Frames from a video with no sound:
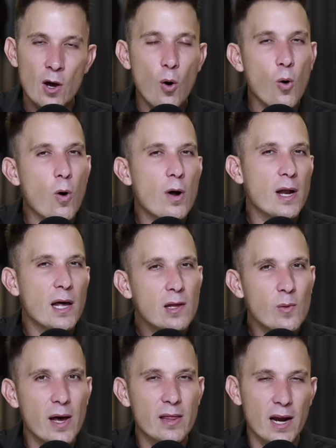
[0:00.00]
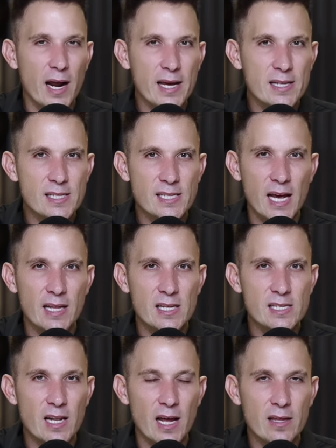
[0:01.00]
Or another way that I can say
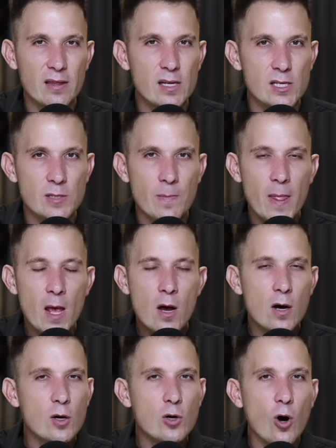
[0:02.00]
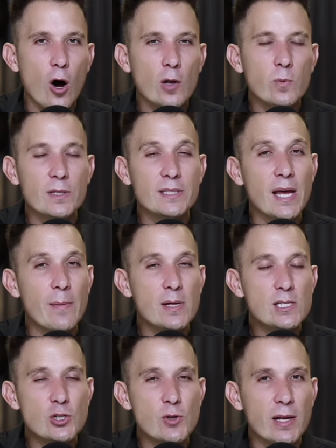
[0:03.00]
this like this God will
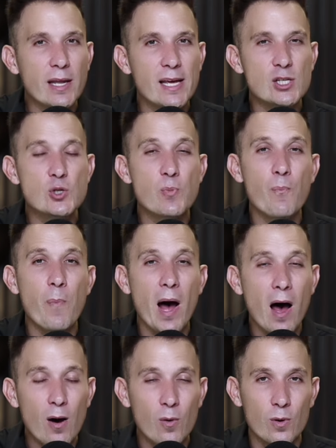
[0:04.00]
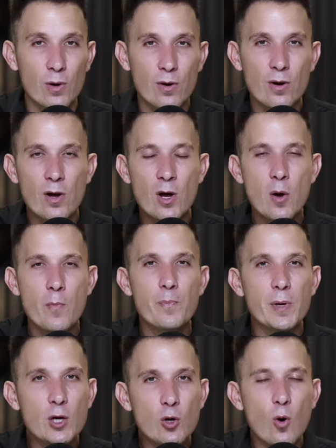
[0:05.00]
demonstrate his power
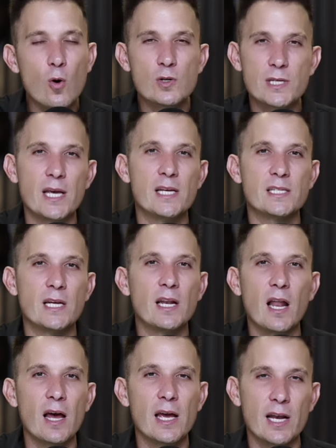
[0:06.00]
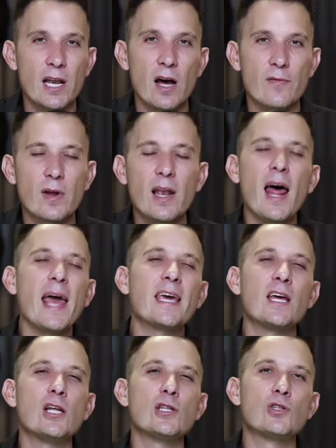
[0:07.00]
because he is in, lo- in love.
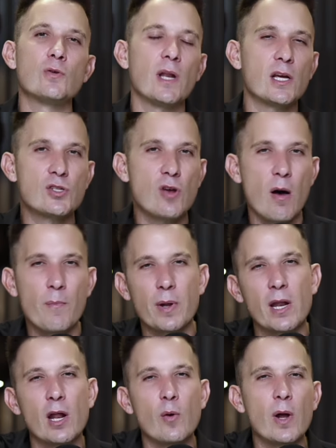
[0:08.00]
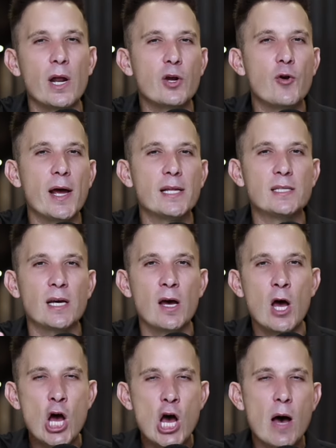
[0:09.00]
Liken it to an example, and I want to create a,
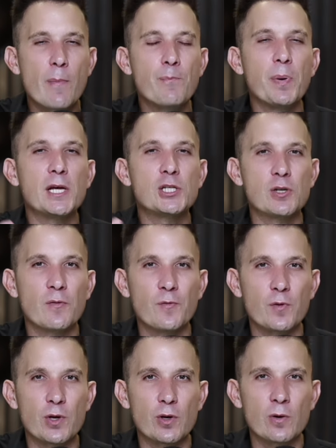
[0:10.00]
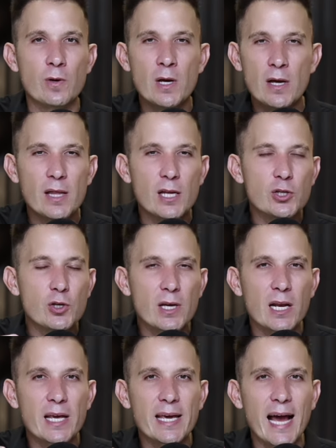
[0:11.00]
a picture for you that you
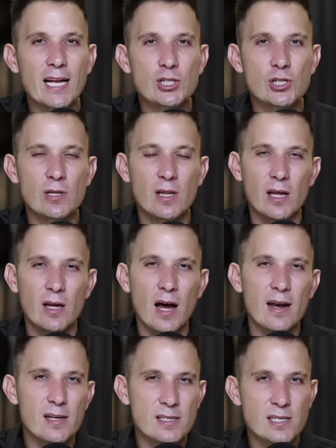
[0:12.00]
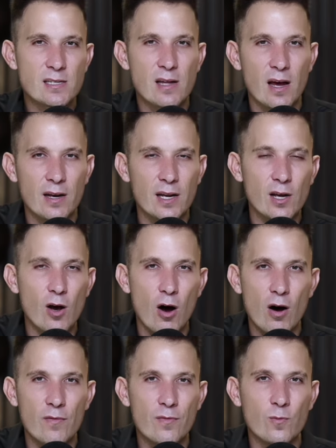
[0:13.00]
can catch the understanding
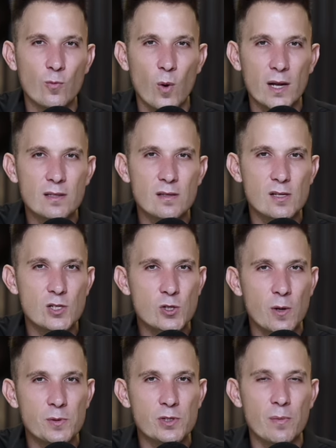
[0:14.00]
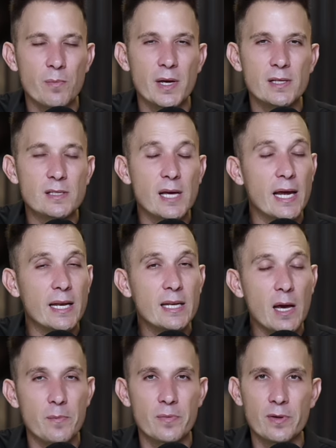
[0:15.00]
of what the scripture means in
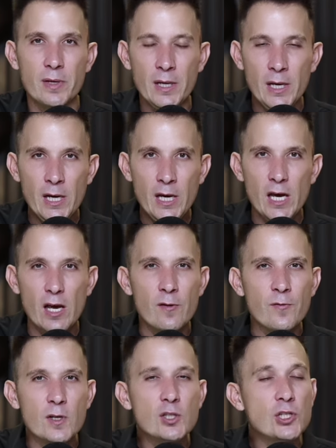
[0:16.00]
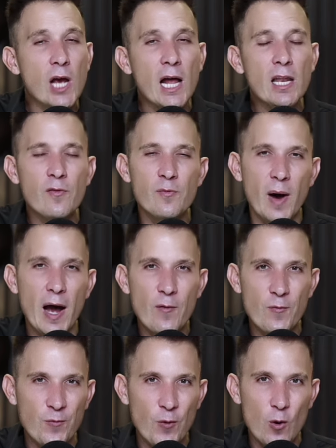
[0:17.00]
depth if a child of mine
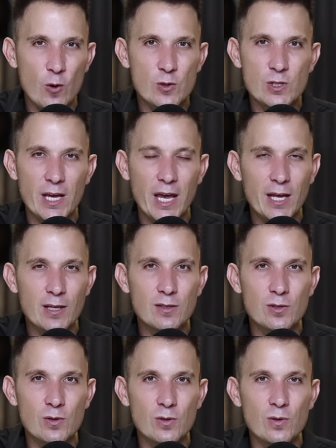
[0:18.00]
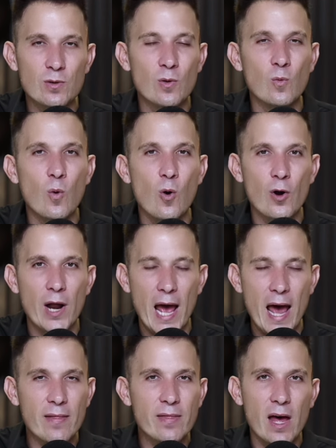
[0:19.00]
falls into the water
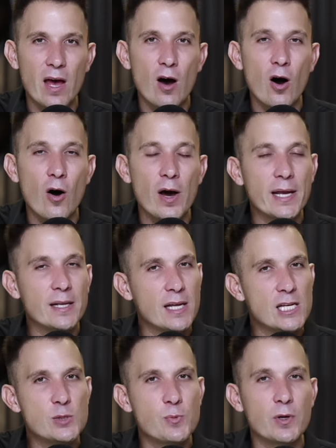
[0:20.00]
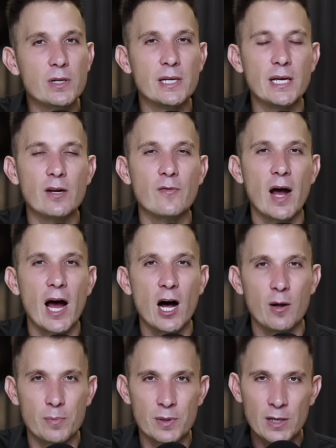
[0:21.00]
and they are in desperate need of
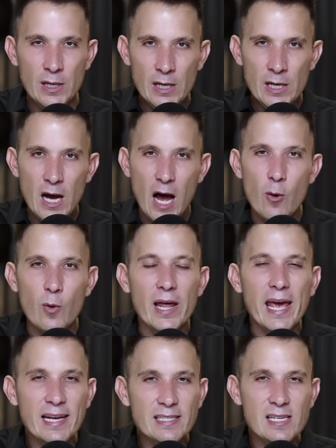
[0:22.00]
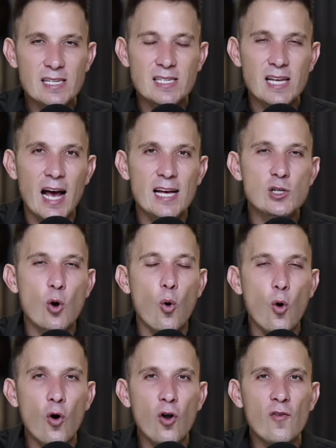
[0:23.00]
help, I will exercise
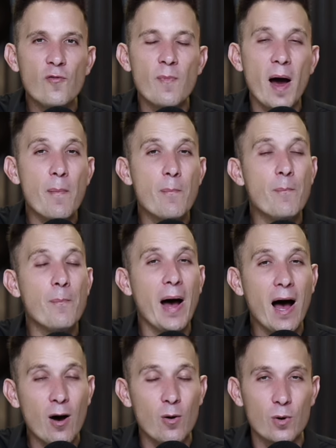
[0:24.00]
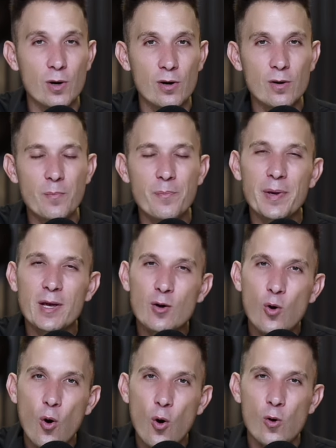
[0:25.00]
all of my power
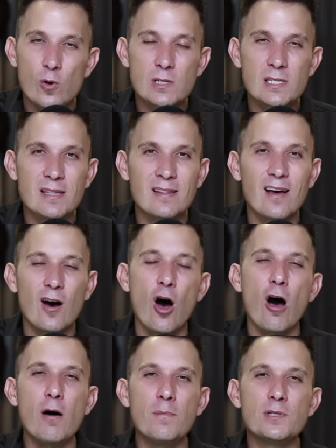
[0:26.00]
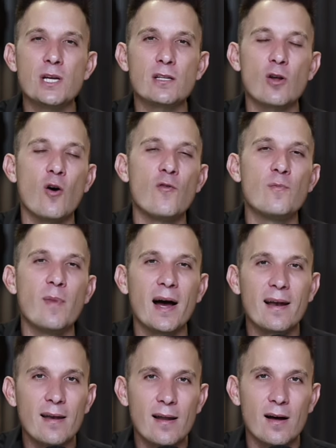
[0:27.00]
because the object of my
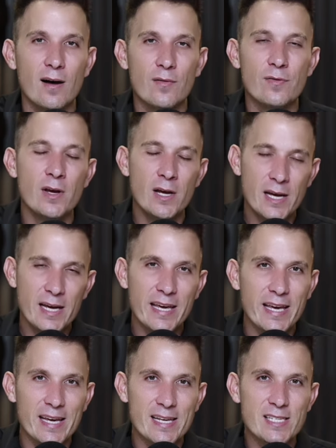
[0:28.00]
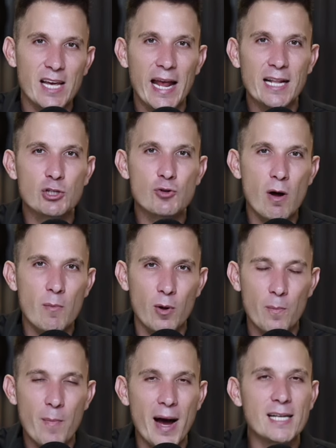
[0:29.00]
love is in
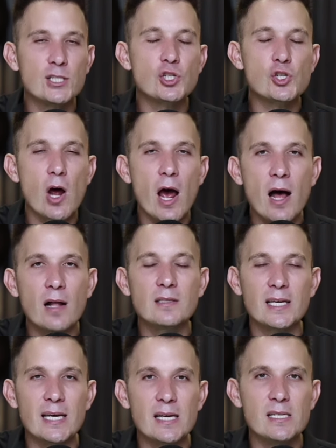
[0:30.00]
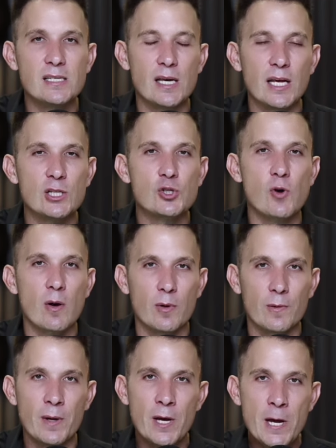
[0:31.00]
trouble. My child is in
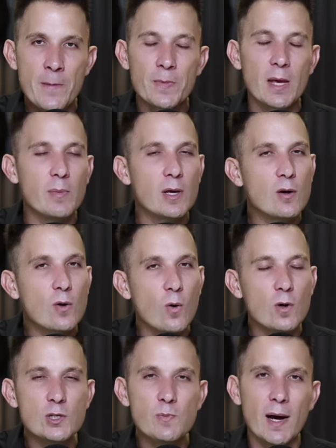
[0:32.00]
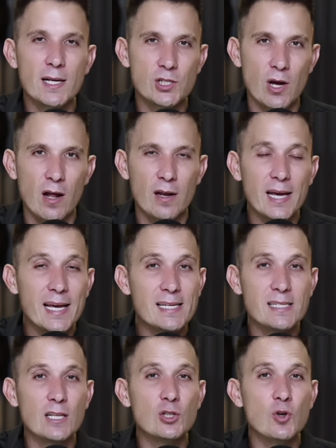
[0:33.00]
trouble. And because my child
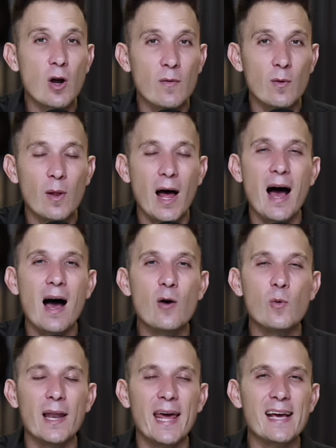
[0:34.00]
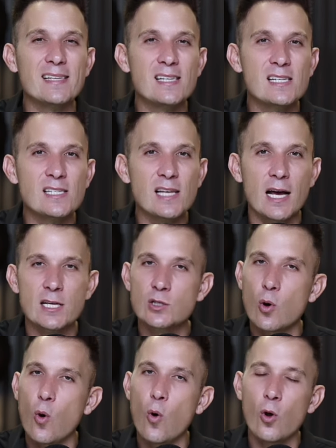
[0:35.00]
is in trouble, I will exercise
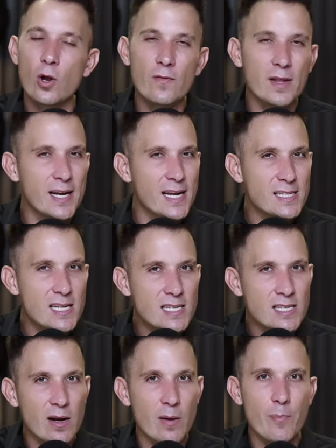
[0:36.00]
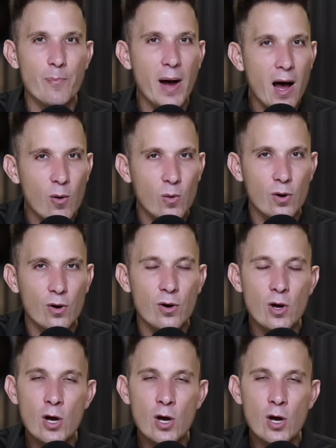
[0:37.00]
all of the necessary power